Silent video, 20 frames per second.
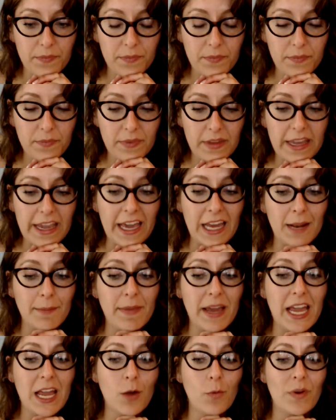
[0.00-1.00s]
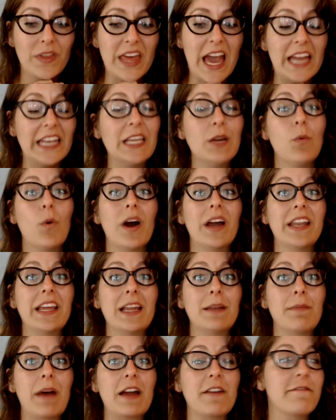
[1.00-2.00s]
animate with anyone in my
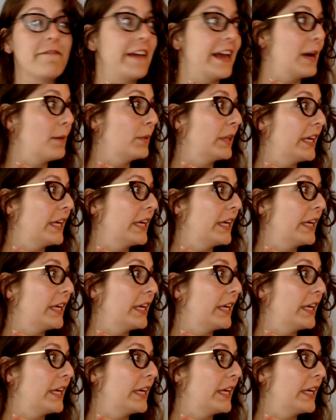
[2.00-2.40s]
family.